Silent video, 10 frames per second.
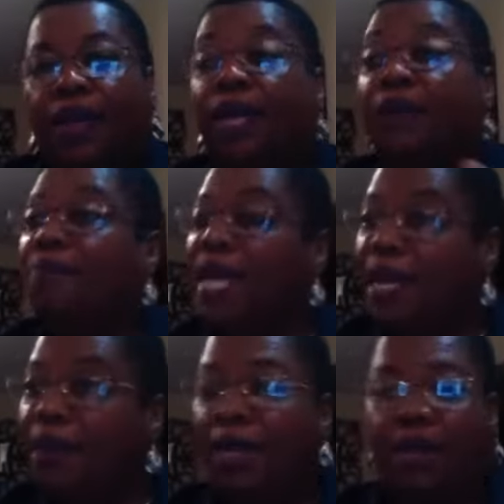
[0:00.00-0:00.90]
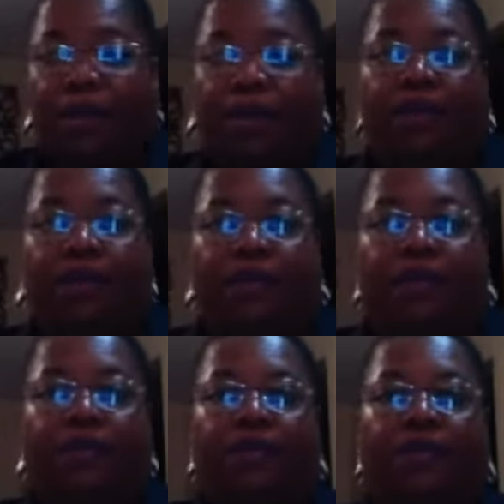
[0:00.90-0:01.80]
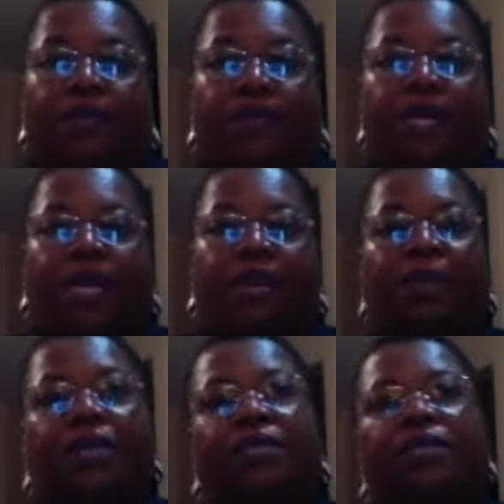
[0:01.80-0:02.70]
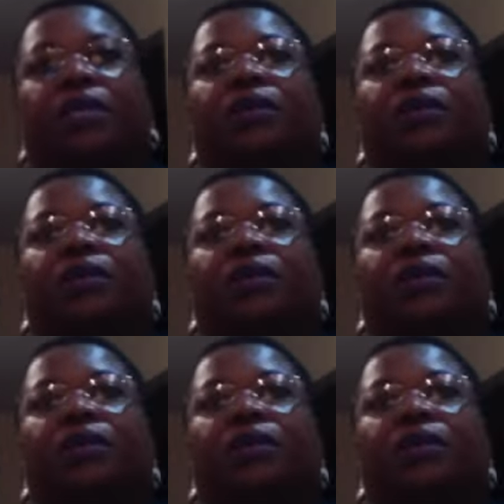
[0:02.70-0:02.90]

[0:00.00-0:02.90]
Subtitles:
And maybe, okay, because